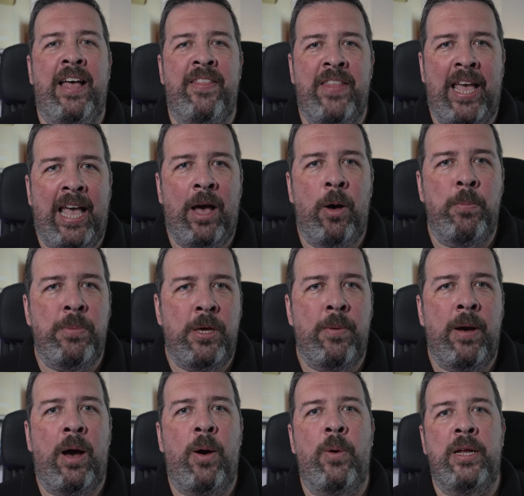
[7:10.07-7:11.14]
and they help
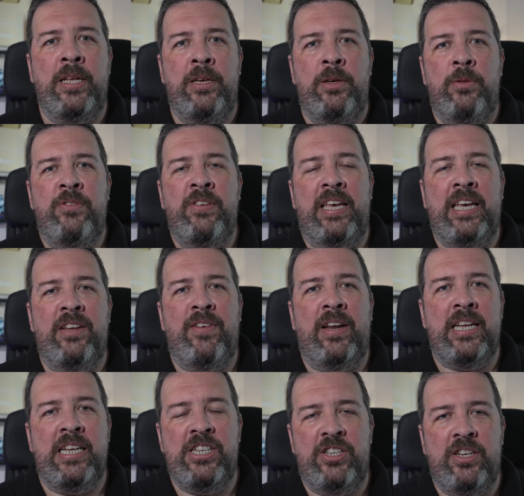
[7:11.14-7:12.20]
you out and you take
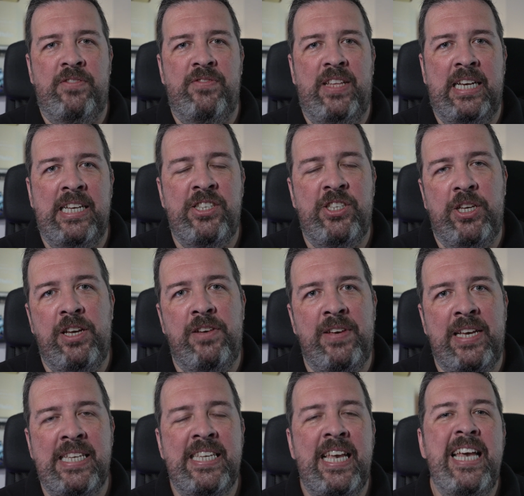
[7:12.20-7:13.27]
advantage of their
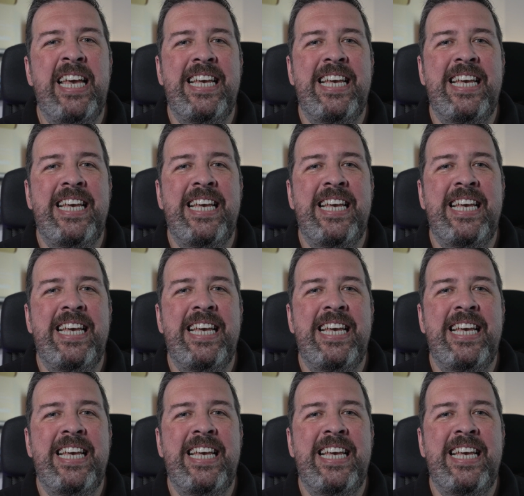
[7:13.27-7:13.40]
service,